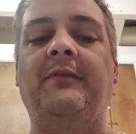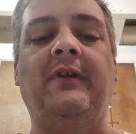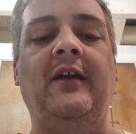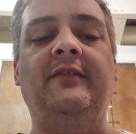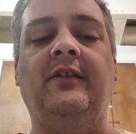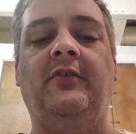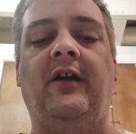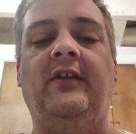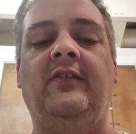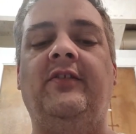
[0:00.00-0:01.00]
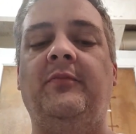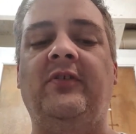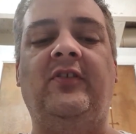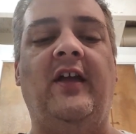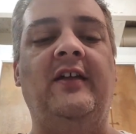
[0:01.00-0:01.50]
I am not the Christ, the
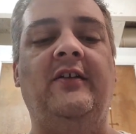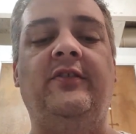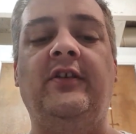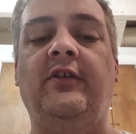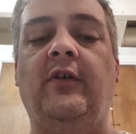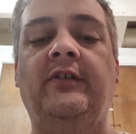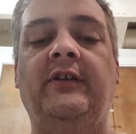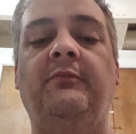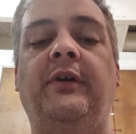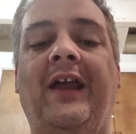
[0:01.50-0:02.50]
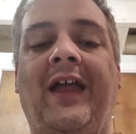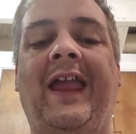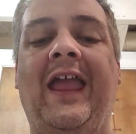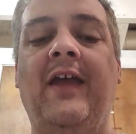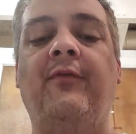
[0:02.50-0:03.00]
Messiah, the anointed, but
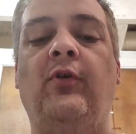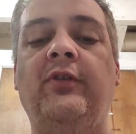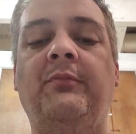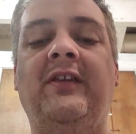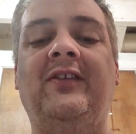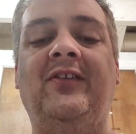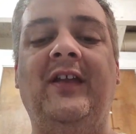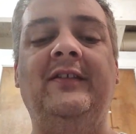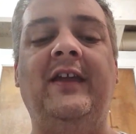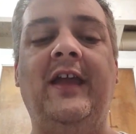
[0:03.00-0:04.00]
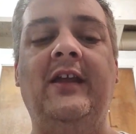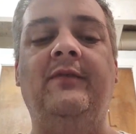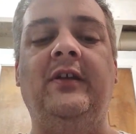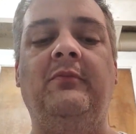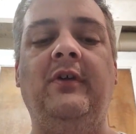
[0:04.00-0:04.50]
I have only been sent
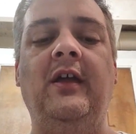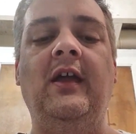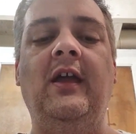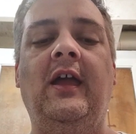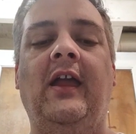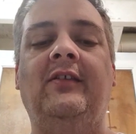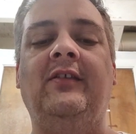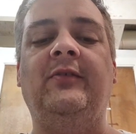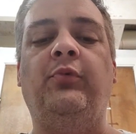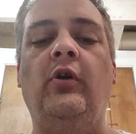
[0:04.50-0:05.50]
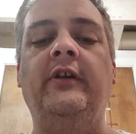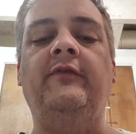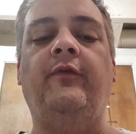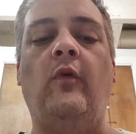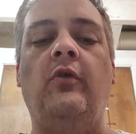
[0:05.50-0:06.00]
ahead of him as his
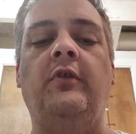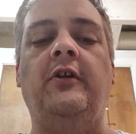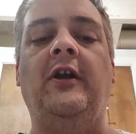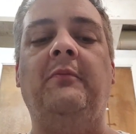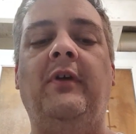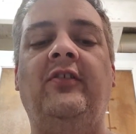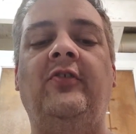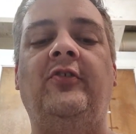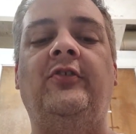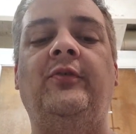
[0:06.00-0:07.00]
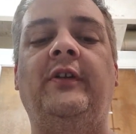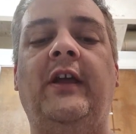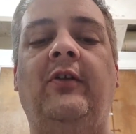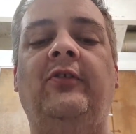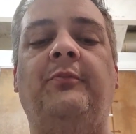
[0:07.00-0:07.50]
appointed forerunner and messenger to
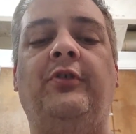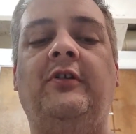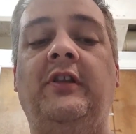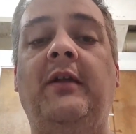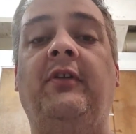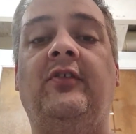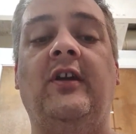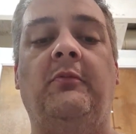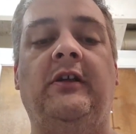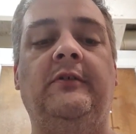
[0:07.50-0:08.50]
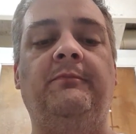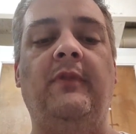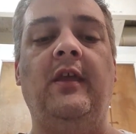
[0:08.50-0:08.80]
announce and proclaim his coming.